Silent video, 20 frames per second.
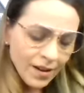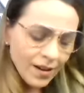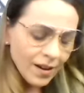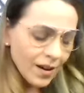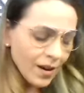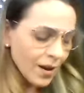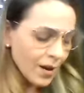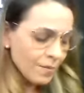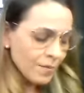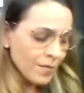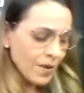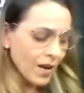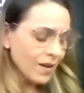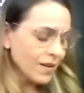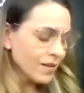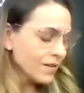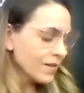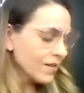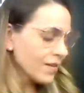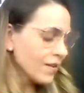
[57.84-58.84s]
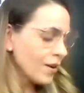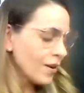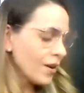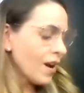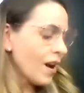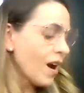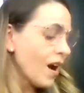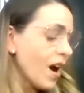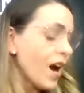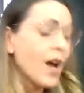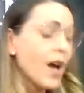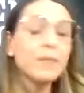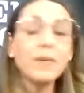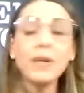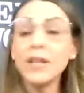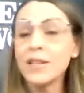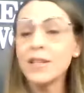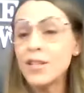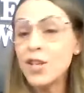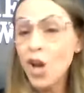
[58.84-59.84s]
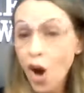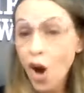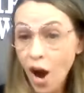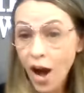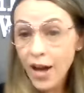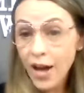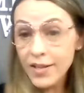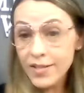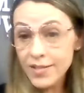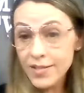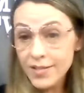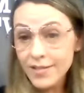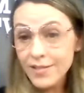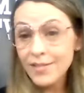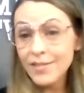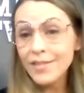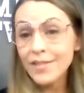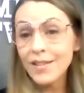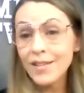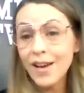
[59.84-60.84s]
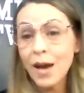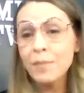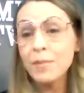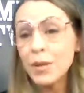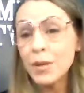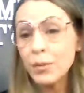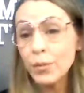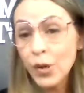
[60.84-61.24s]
I'm, I'm going to not, I'm going to